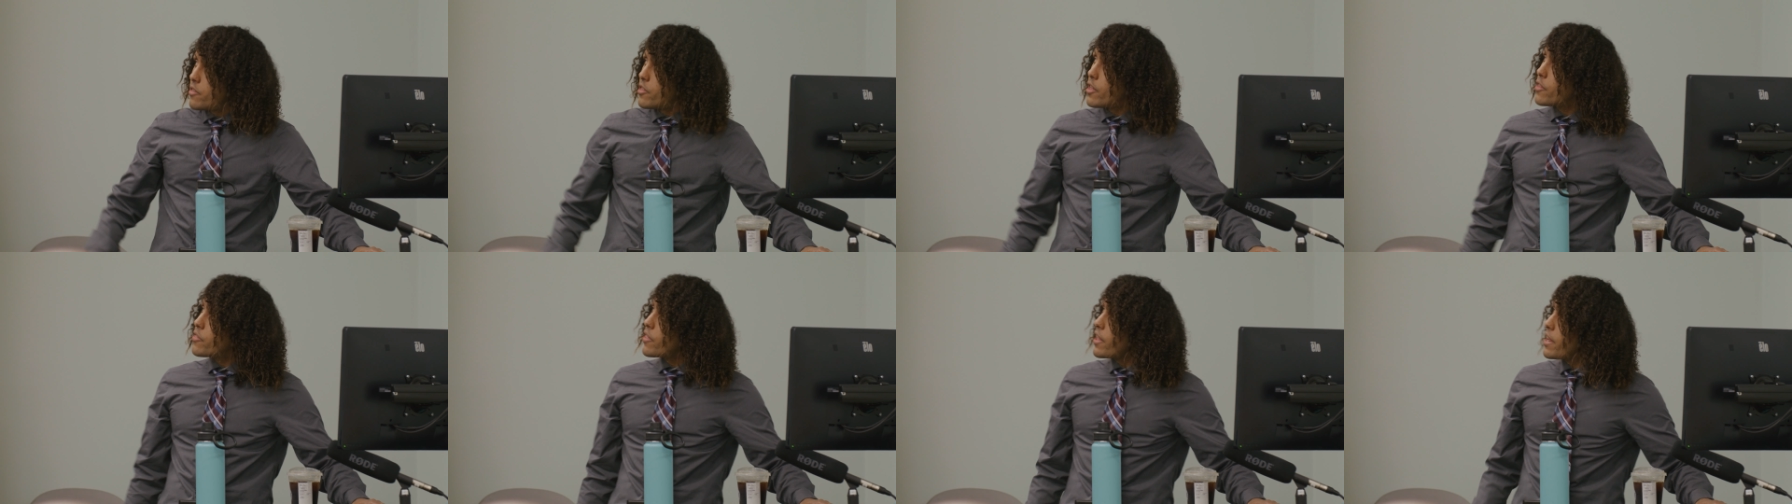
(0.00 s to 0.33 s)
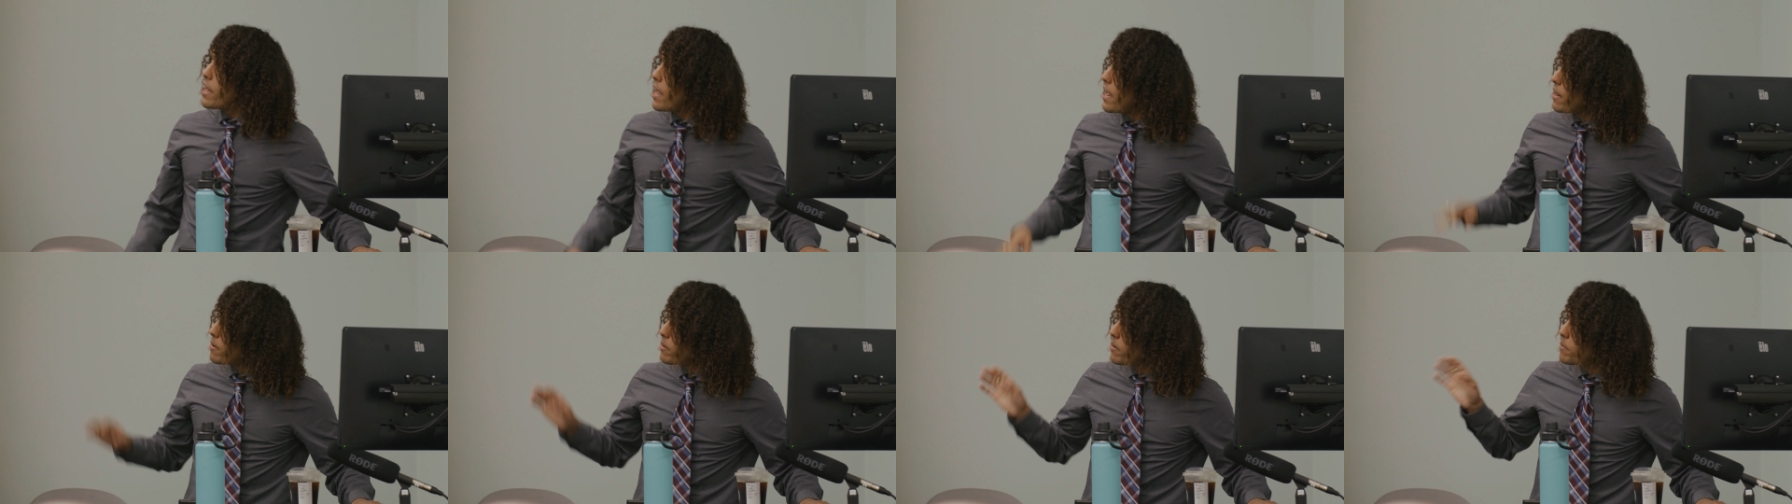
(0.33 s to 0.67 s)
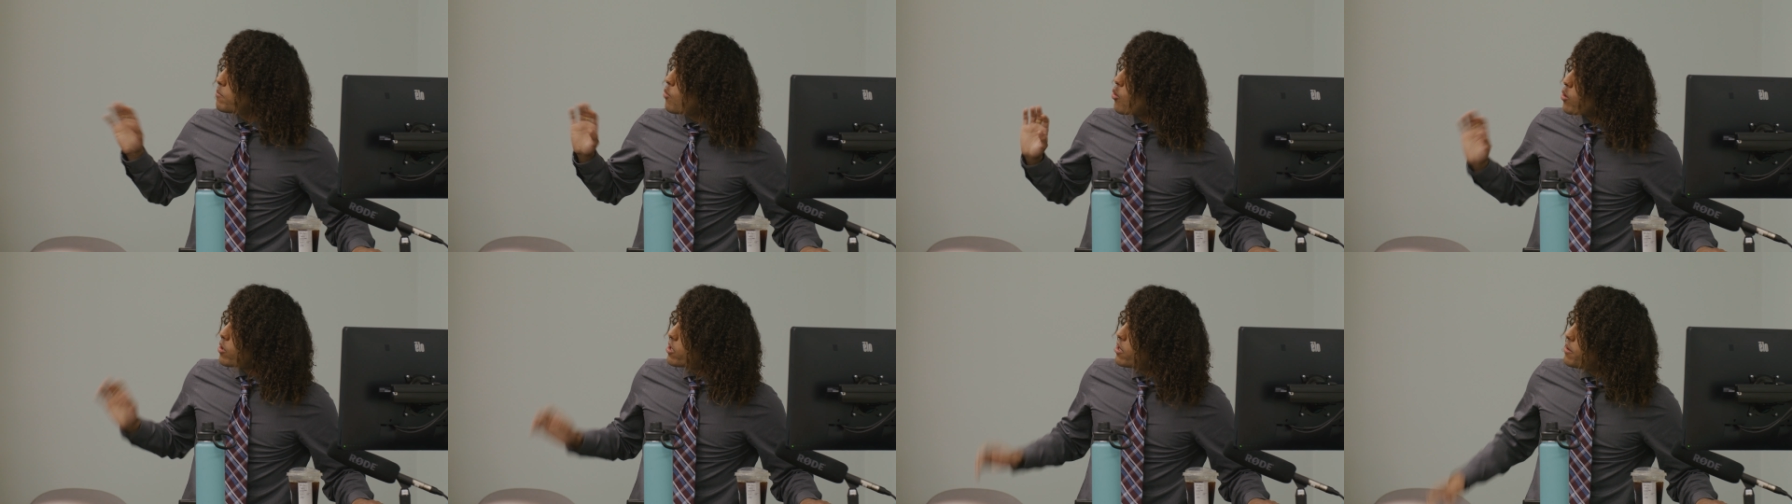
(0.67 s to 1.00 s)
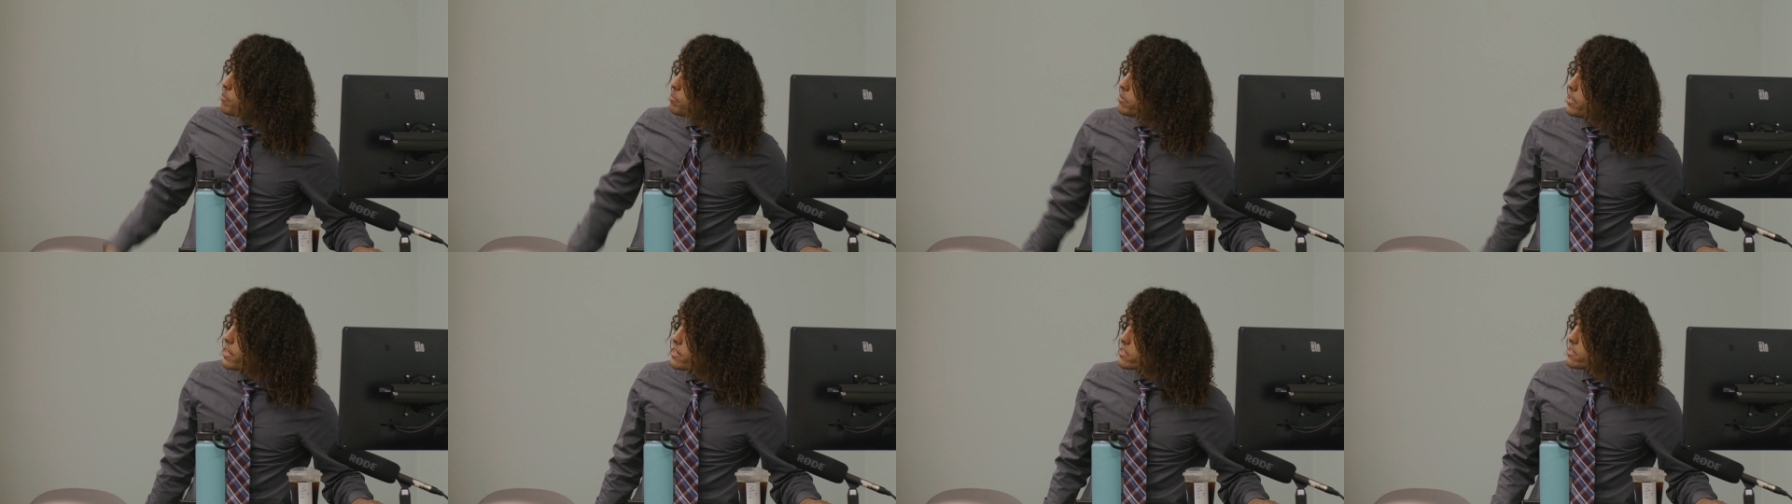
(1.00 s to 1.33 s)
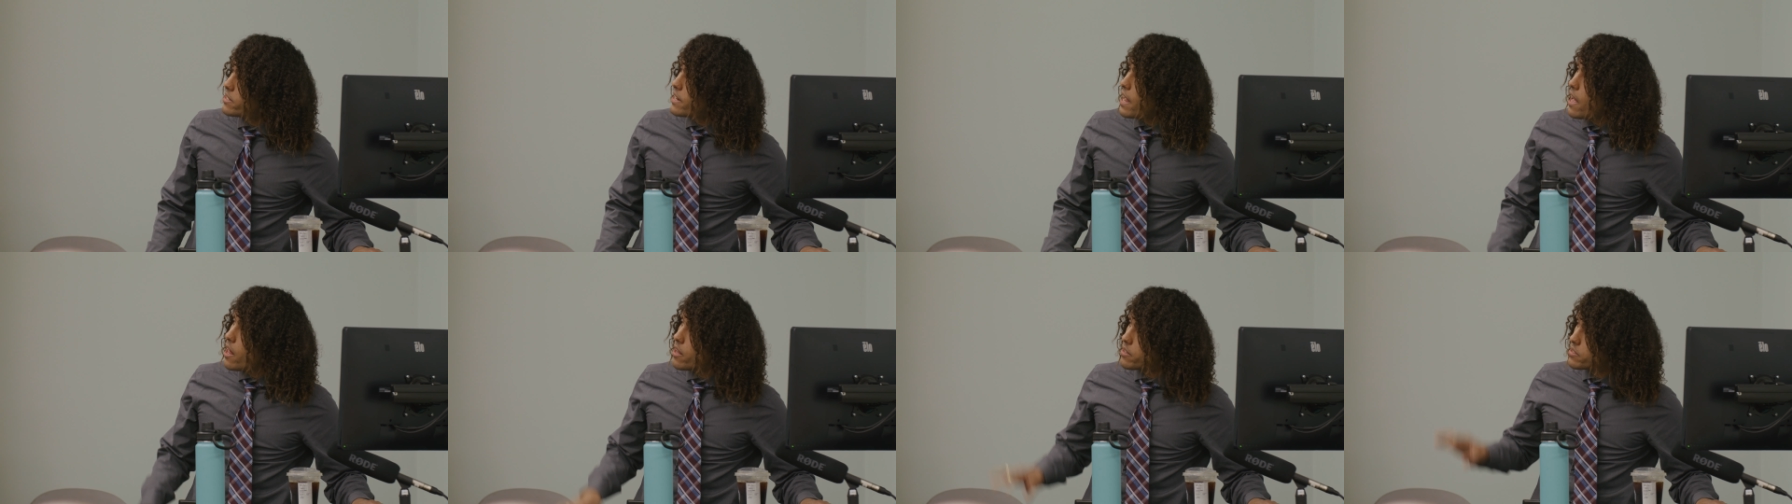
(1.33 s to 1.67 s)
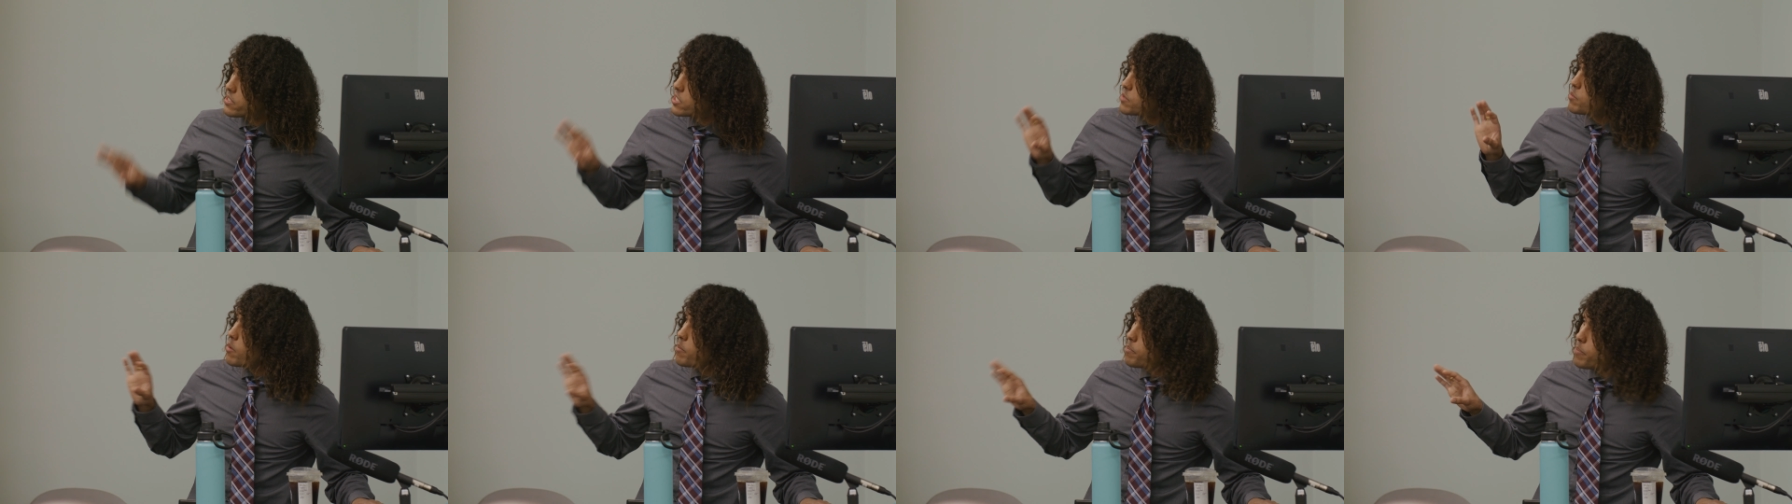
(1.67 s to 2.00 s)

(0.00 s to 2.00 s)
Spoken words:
They had a more complex analysis,